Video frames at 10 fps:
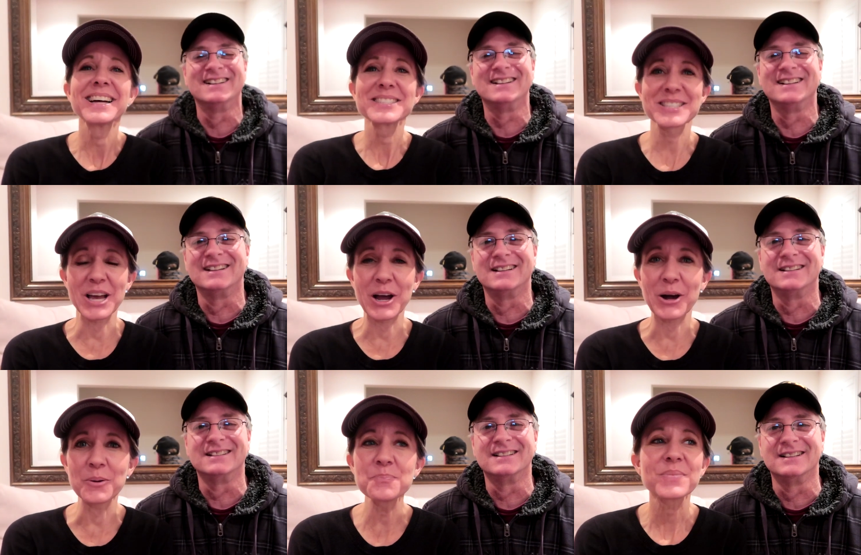
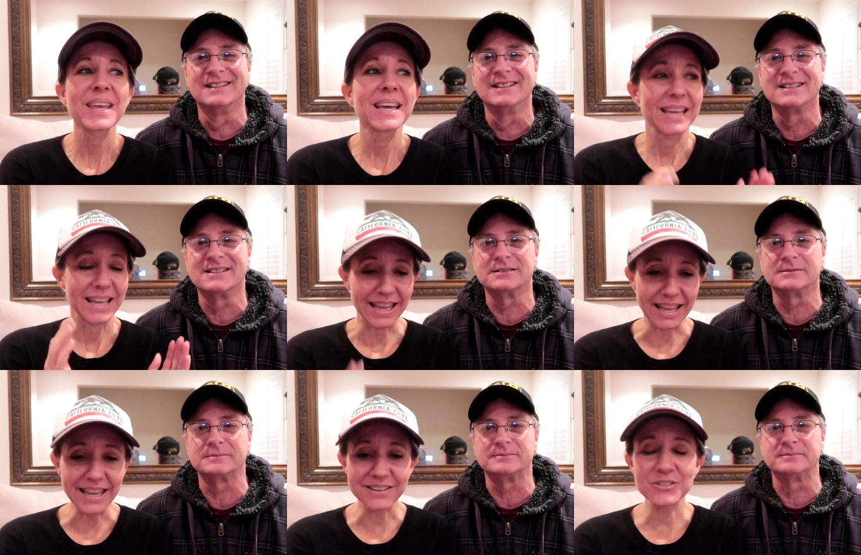Speaker 1: so,
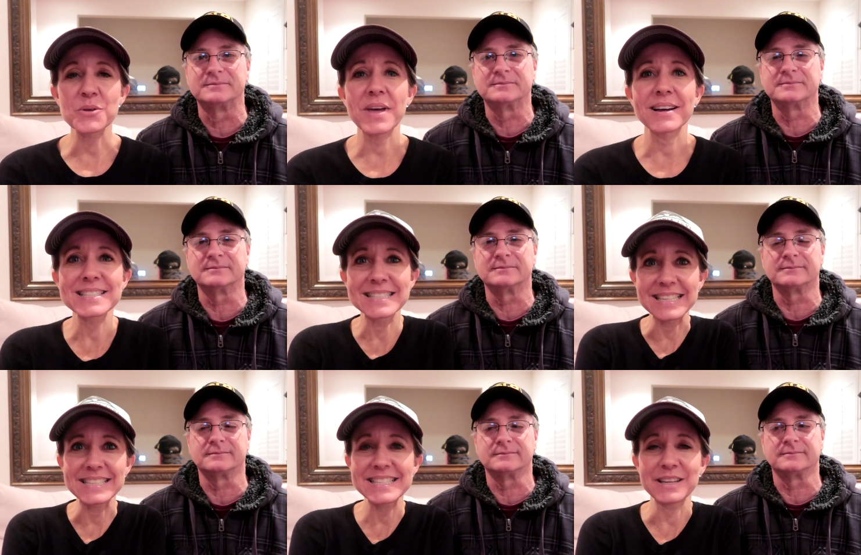in
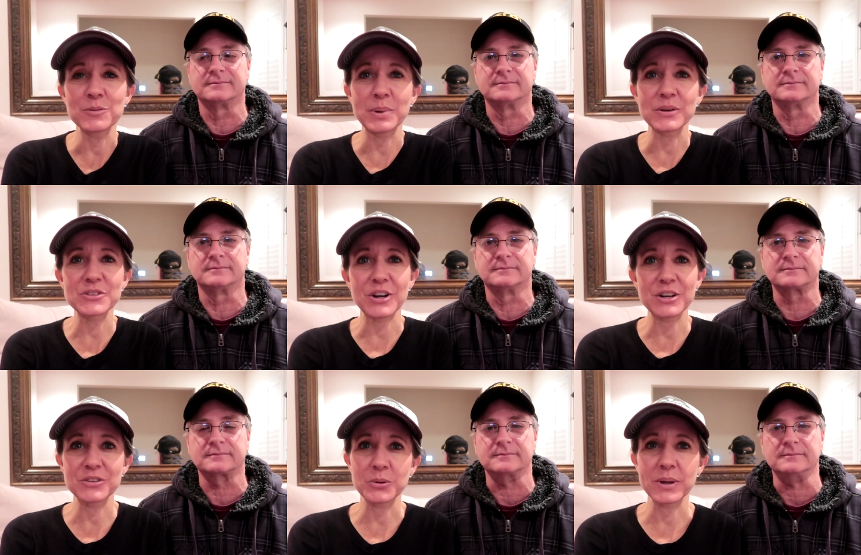2016, Bill
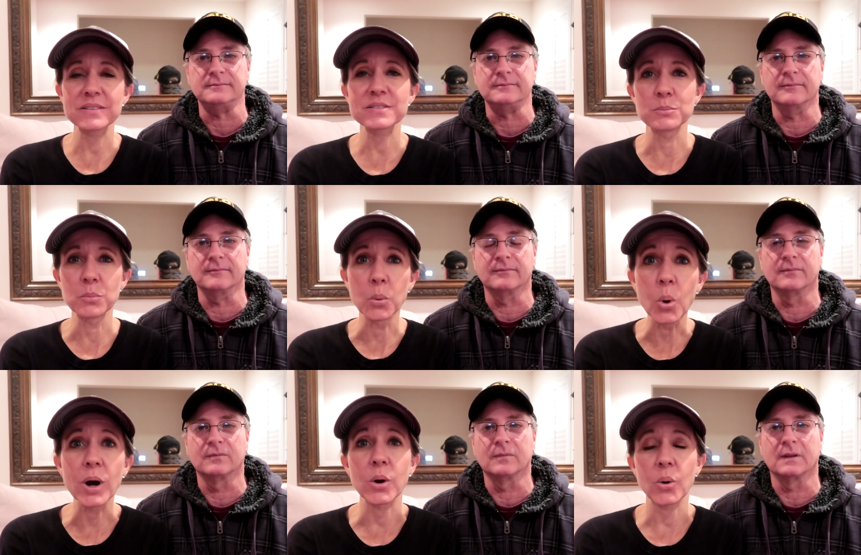started doing some
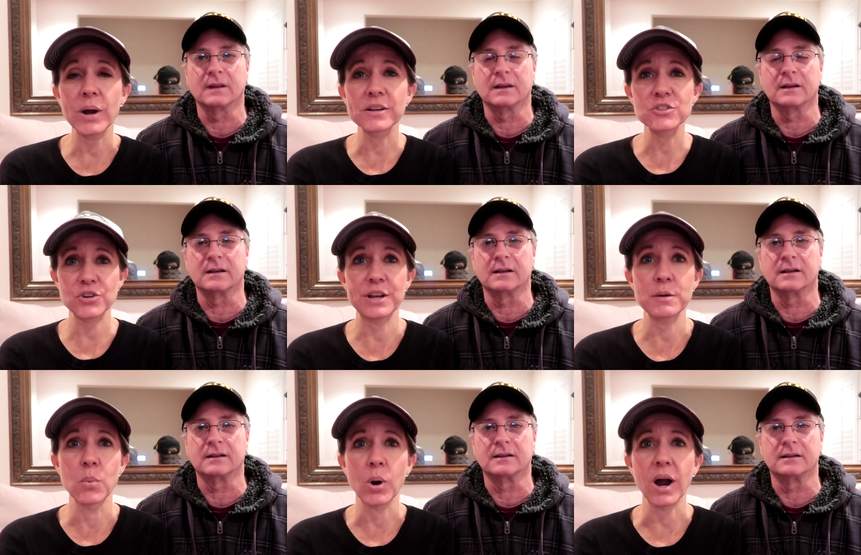more oil
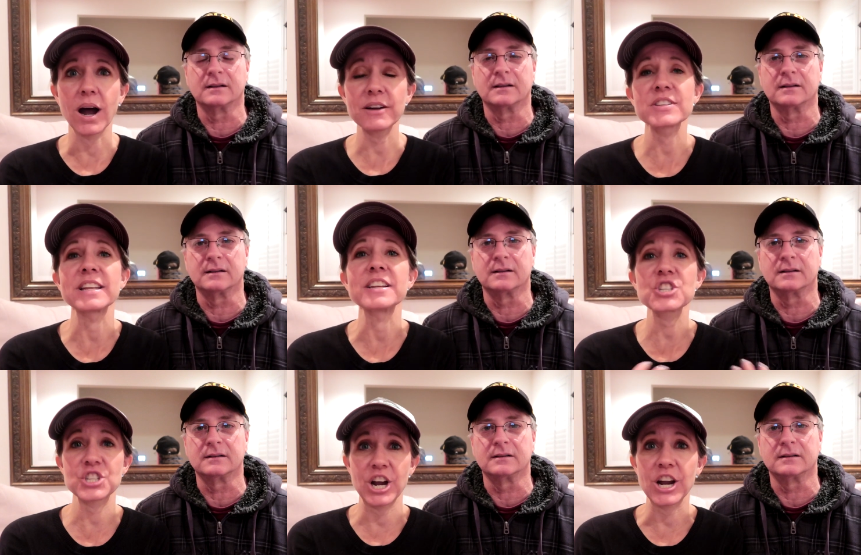trading more often and
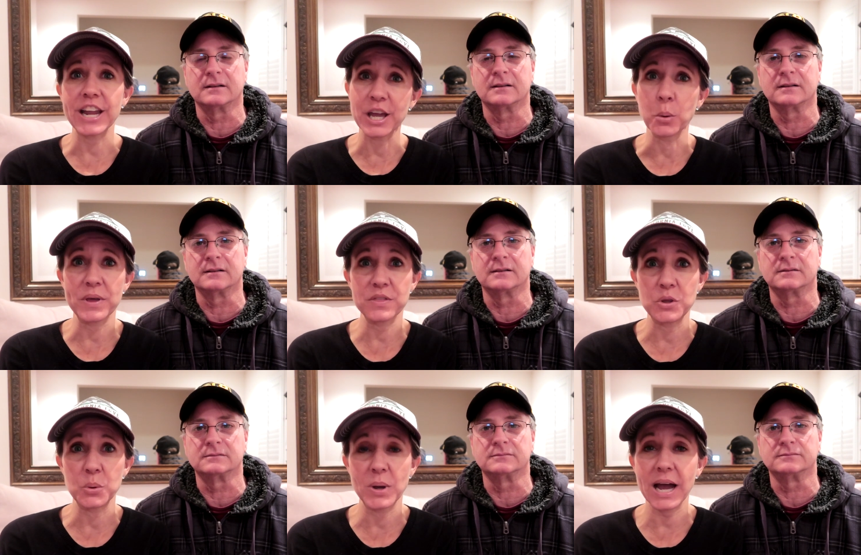sharing it with
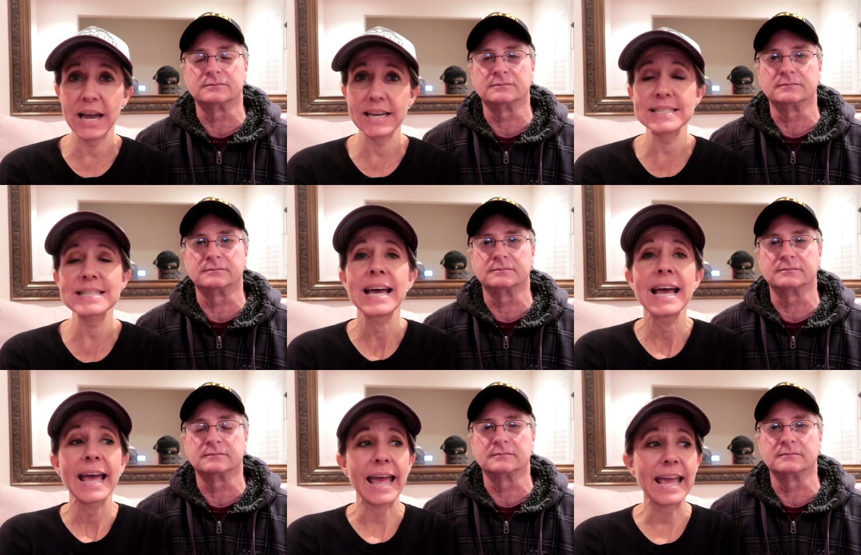you guys.
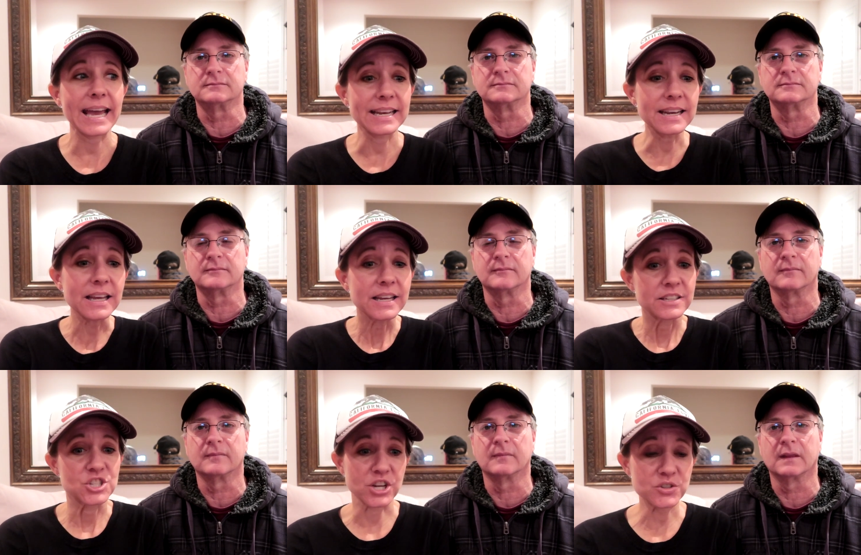And
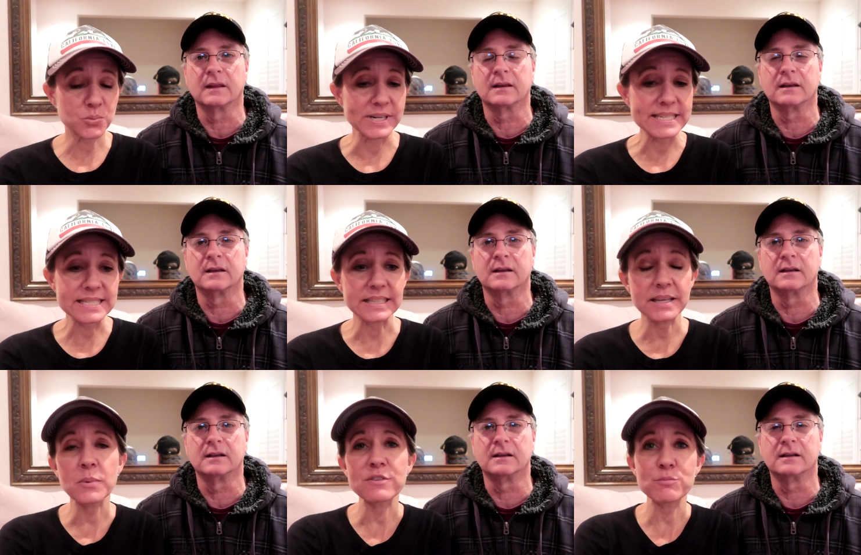just
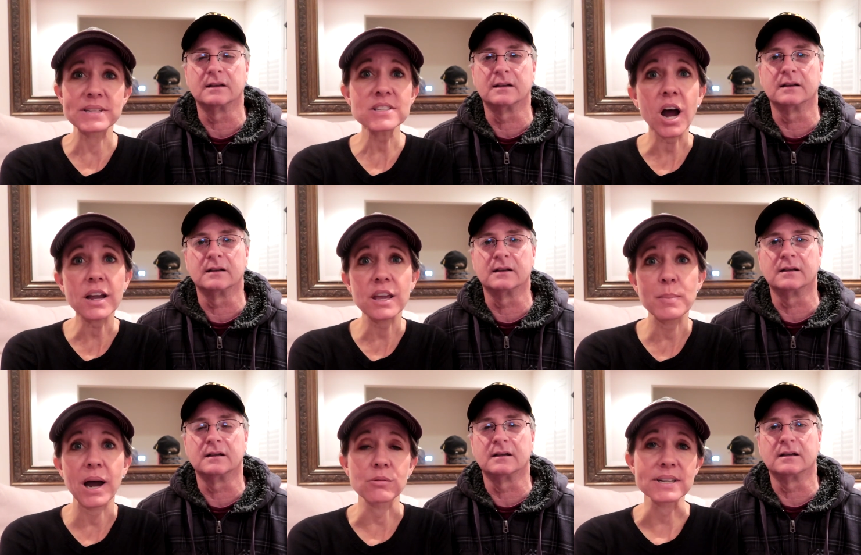recently, we've been talking about